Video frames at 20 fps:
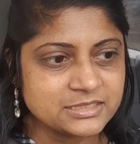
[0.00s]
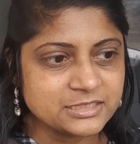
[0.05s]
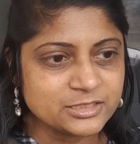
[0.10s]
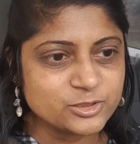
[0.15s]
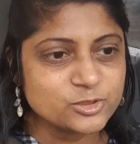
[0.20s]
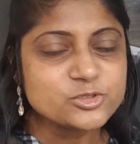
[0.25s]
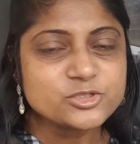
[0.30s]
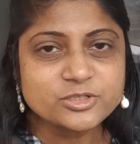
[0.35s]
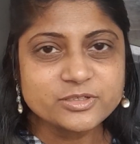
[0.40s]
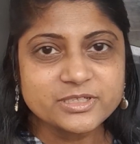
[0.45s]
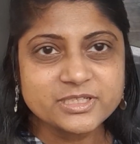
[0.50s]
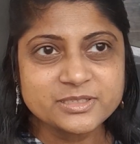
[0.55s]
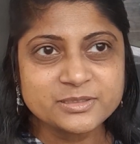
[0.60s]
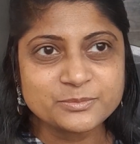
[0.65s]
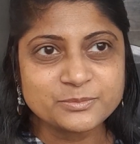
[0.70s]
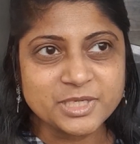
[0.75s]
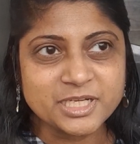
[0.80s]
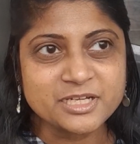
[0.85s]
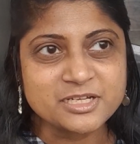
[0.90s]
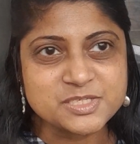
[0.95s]
Usually
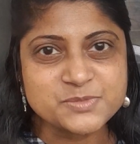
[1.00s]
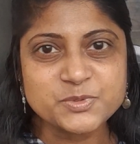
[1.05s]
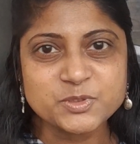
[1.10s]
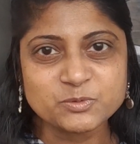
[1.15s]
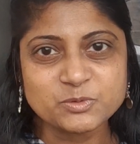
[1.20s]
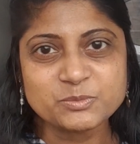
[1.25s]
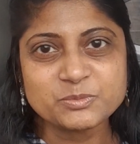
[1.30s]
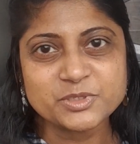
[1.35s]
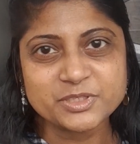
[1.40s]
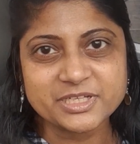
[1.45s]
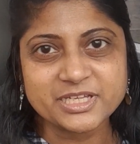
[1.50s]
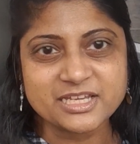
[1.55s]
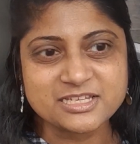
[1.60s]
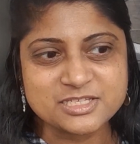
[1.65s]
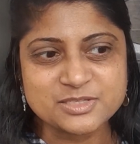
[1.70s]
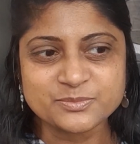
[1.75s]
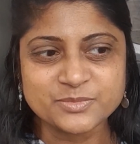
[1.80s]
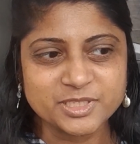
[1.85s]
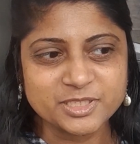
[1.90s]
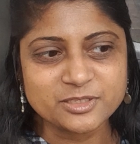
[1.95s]
my husband will put gas
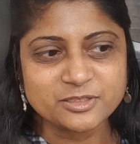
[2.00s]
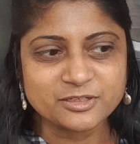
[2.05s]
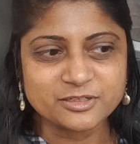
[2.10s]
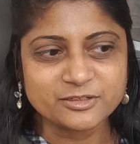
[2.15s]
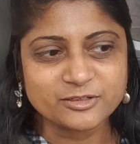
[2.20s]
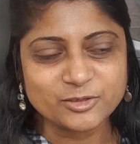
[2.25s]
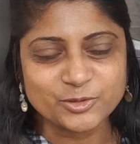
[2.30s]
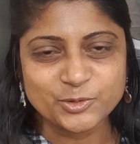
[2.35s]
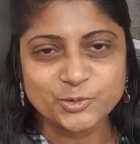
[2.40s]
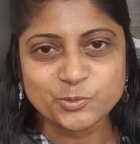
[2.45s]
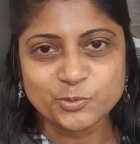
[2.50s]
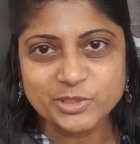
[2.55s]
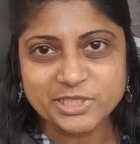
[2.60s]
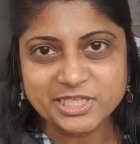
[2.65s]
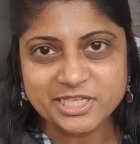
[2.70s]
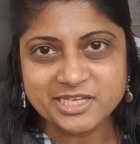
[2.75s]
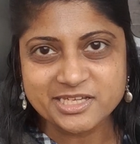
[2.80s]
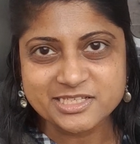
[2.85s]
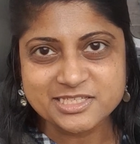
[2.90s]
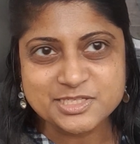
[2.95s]
in my car on the
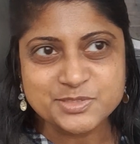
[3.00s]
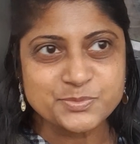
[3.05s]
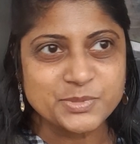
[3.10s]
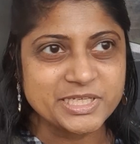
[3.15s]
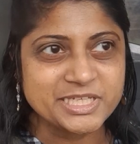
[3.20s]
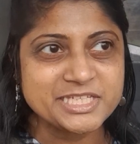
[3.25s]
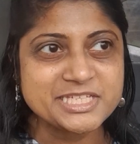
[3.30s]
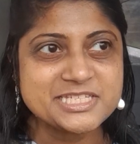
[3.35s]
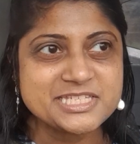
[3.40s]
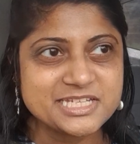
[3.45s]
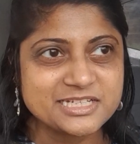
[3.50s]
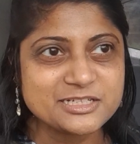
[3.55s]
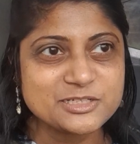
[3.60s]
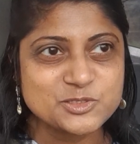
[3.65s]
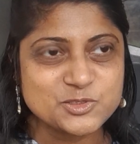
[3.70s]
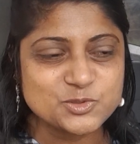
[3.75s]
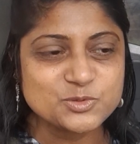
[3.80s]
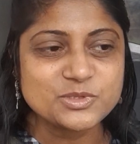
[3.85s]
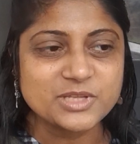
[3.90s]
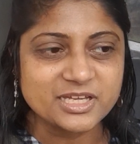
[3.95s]
weekend, but he didn't
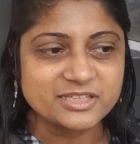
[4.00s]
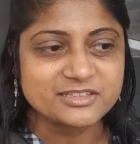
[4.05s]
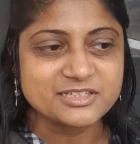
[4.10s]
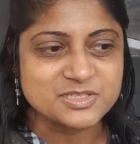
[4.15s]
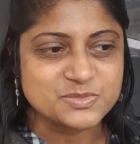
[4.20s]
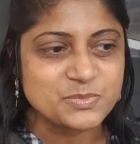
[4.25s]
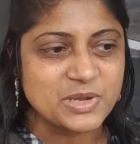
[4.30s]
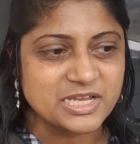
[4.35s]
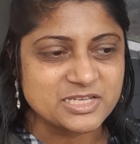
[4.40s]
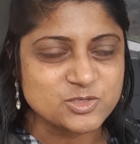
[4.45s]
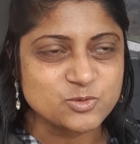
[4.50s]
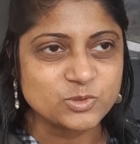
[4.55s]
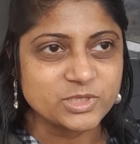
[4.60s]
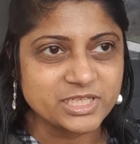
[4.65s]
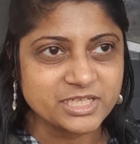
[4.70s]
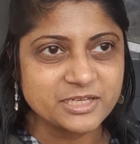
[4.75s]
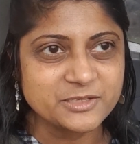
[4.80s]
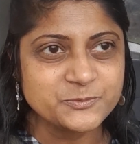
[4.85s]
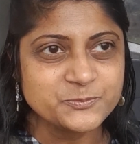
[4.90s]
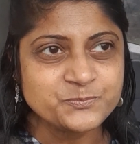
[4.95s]
do that this past
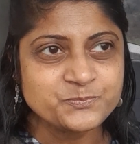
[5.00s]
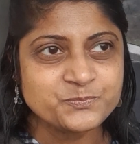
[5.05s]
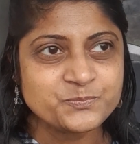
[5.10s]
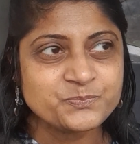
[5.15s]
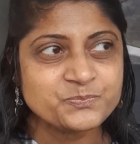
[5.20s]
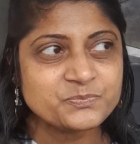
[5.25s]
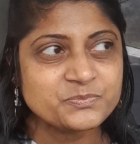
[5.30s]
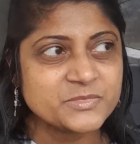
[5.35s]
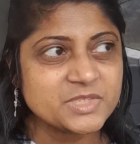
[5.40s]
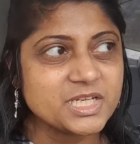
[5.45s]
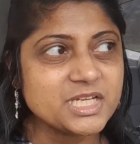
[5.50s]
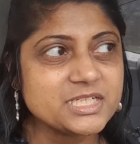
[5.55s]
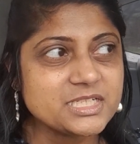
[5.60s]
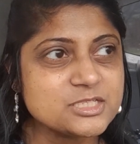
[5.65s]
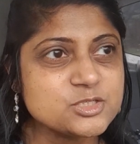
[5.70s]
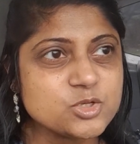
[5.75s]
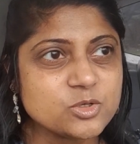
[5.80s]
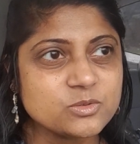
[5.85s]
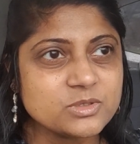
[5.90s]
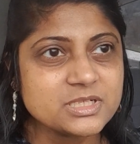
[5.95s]
weekend, and I
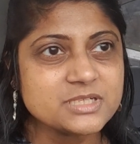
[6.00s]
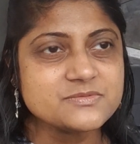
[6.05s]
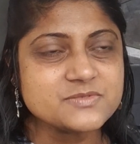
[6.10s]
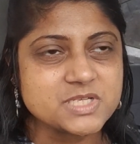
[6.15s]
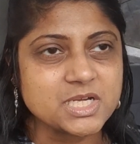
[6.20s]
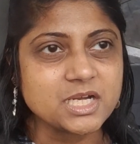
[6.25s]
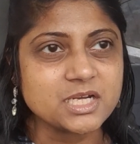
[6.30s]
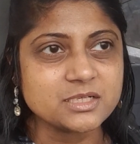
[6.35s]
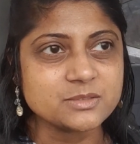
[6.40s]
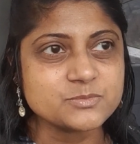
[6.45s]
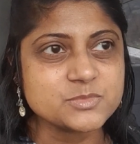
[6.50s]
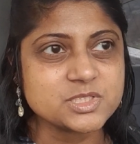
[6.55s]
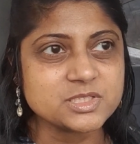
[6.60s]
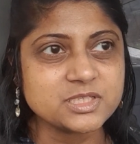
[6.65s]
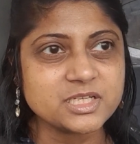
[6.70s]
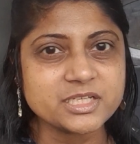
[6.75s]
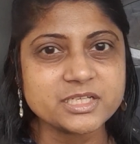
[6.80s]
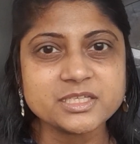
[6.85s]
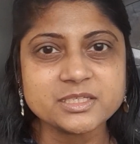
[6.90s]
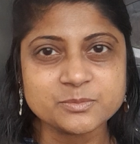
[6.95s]
don't have time to
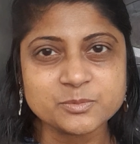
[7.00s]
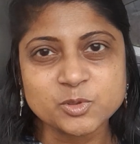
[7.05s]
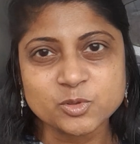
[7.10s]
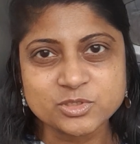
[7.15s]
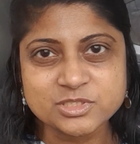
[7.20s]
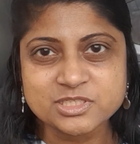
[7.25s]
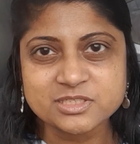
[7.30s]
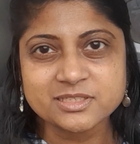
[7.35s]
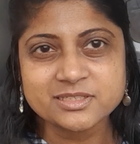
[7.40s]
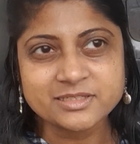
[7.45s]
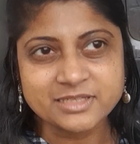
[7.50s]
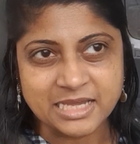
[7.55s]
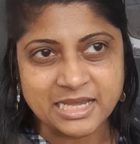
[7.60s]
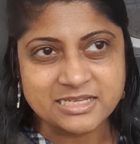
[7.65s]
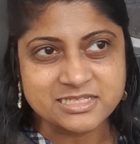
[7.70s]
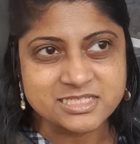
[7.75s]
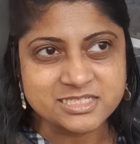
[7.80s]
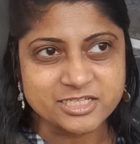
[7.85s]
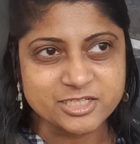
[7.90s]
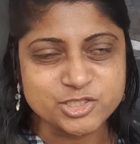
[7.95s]
like keep going to the
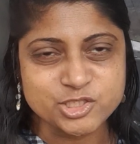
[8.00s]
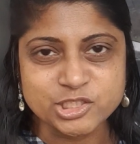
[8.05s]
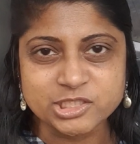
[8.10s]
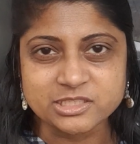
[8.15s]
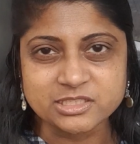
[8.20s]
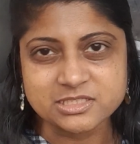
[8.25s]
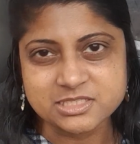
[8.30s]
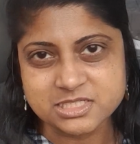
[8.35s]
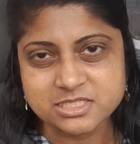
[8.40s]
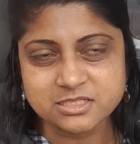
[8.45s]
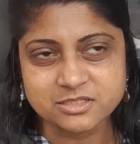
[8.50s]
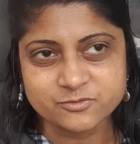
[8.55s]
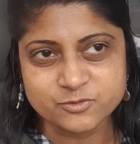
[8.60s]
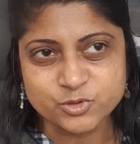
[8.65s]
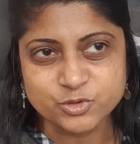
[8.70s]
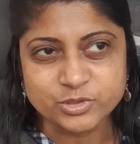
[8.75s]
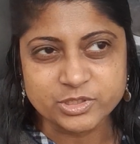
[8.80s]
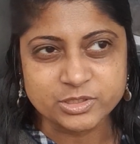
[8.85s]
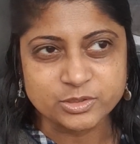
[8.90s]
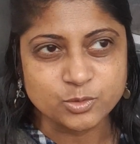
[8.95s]
gas station and stuff
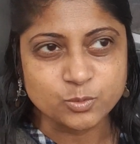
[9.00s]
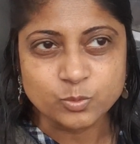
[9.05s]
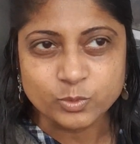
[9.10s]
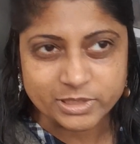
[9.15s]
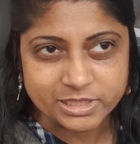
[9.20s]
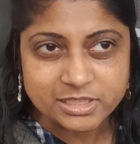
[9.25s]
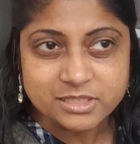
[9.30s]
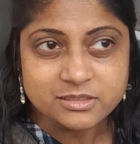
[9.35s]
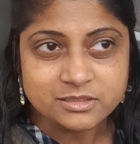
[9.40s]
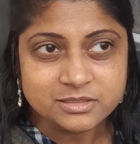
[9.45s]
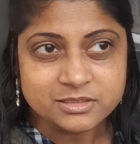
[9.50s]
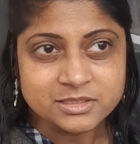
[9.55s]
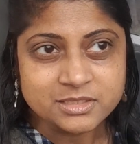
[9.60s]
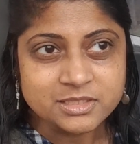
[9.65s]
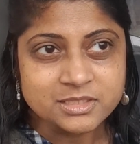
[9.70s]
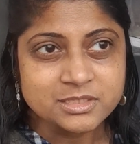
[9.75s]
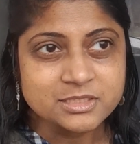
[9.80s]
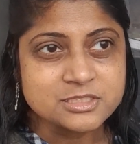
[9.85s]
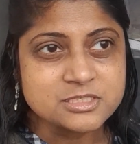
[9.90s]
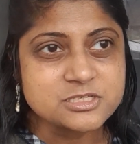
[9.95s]
during the week,
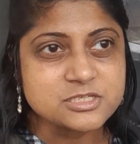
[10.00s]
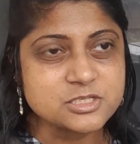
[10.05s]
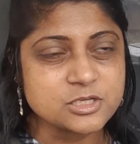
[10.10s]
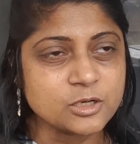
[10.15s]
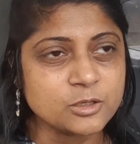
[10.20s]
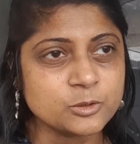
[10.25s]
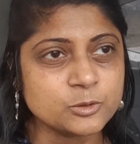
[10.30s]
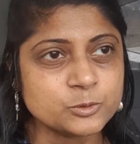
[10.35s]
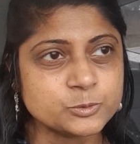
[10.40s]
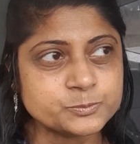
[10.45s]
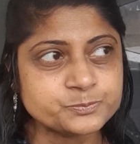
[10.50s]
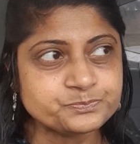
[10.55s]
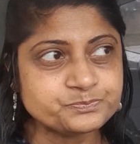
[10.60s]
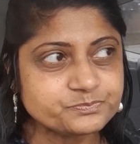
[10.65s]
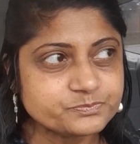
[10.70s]
so